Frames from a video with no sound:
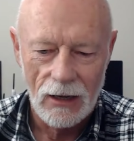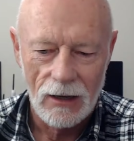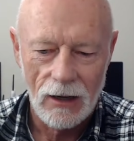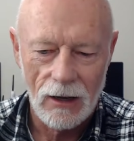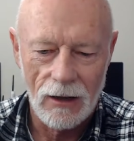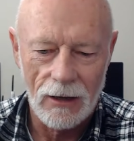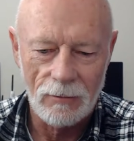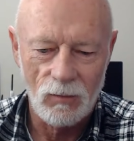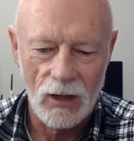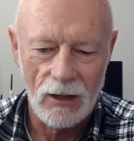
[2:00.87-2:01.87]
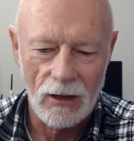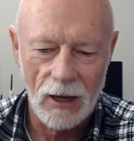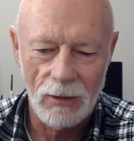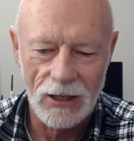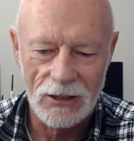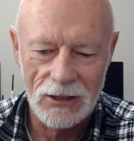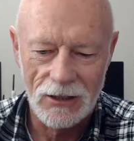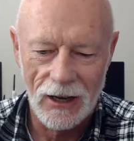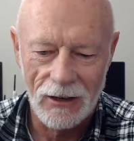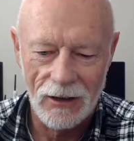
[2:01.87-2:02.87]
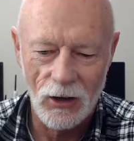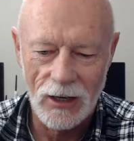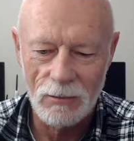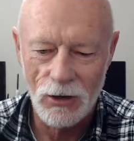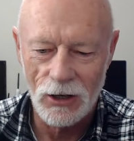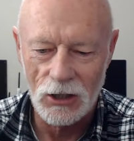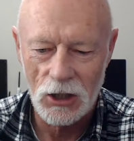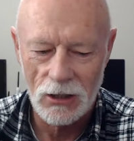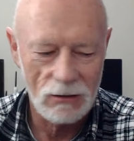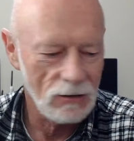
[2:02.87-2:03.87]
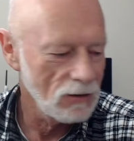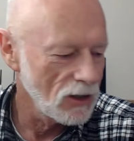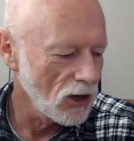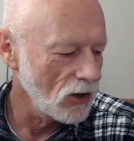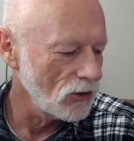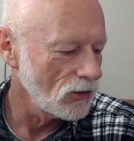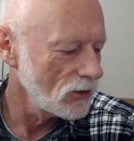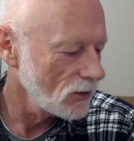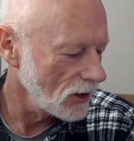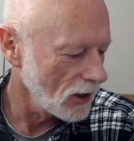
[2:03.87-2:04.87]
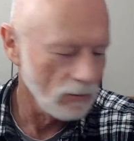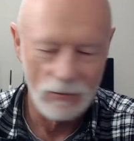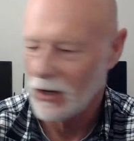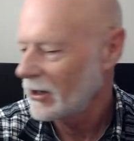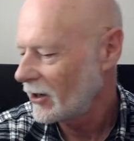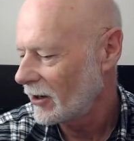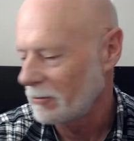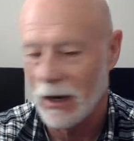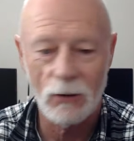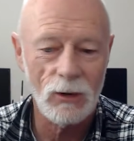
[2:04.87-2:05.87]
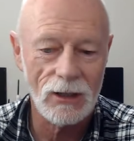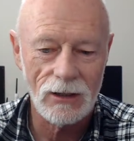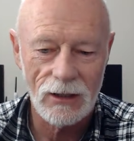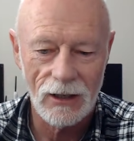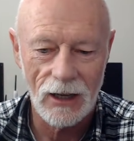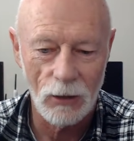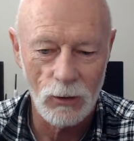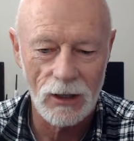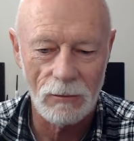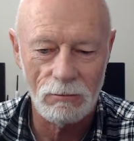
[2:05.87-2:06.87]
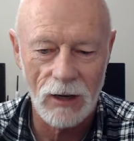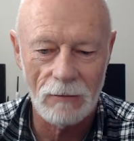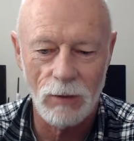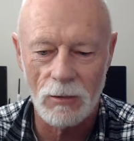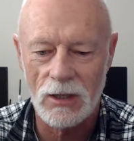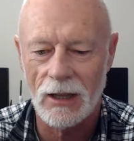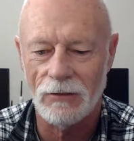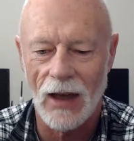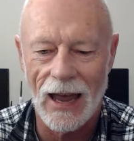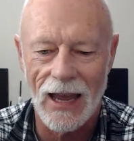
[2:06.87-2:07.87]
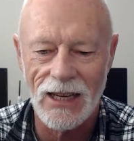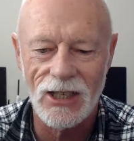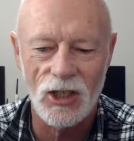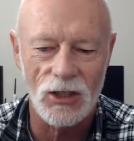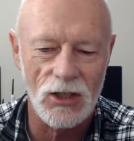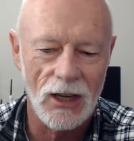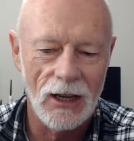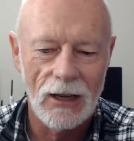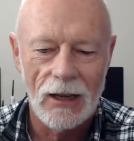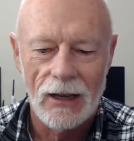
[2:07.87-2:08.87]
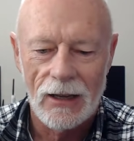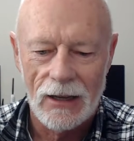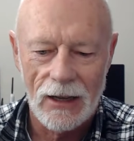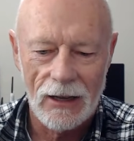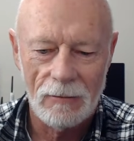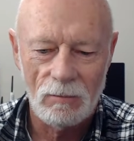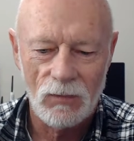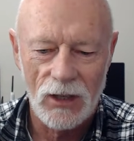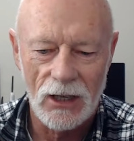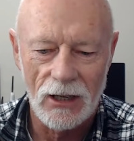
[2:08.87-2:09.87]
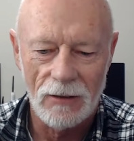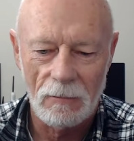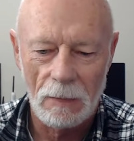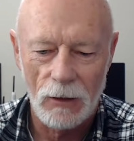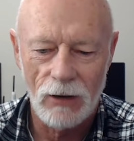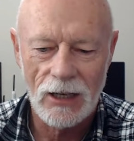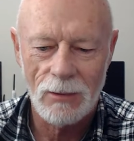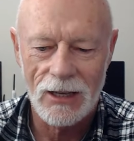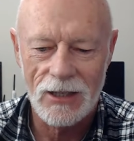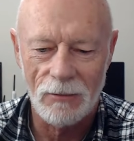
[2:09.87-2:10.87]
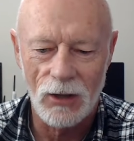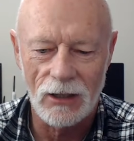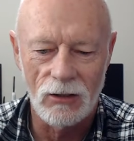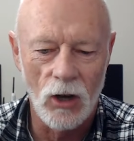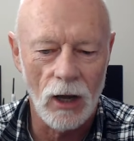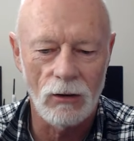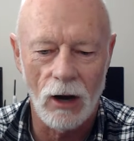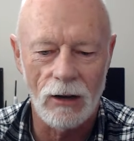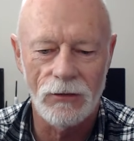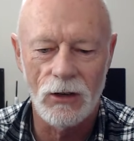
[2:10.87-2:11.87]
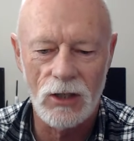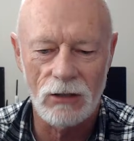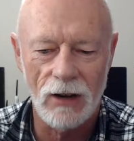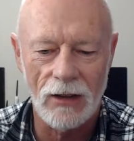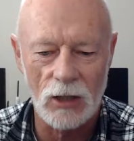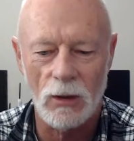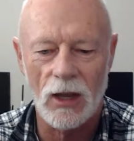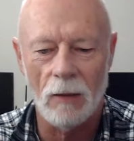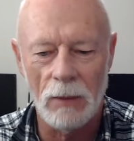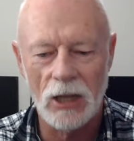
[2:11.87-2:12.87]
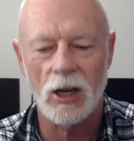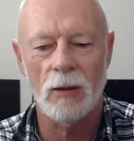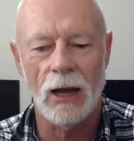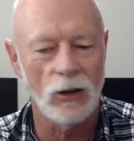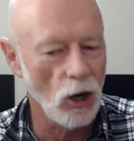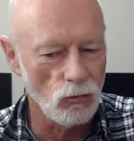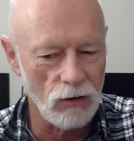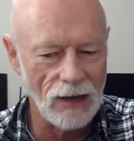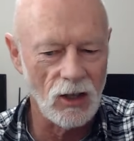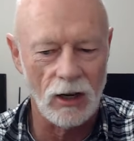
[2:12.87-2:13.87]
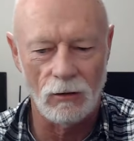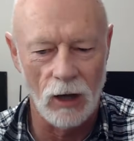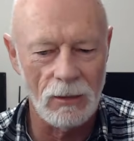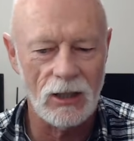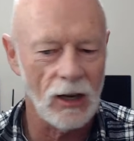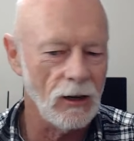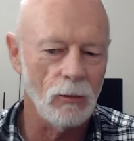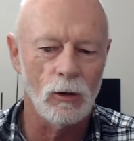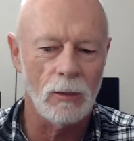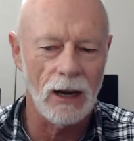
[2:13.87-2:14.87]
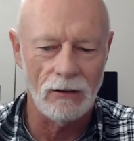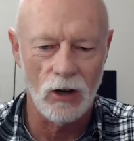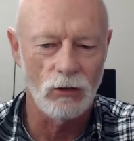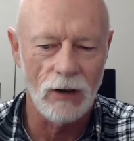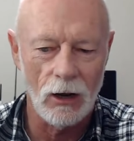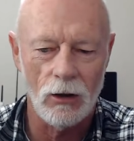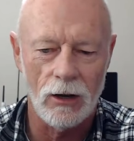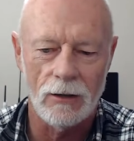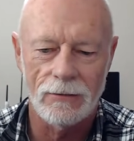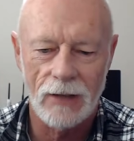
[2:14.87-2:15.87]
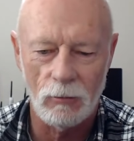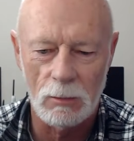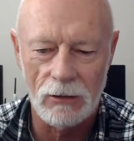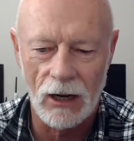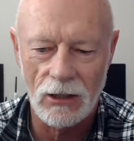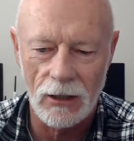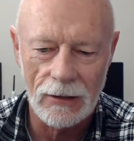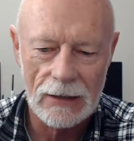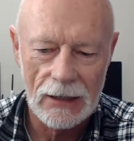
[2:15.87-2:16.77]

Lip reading: How much? Got any merch? No, I don't. But I will. I'll keep promising that for ages. Yeah. Rant about something. No, I refuse to rant. That's one thing I'm passionate about. No ranting. Let me tell you all about oh, no, that would be ranting.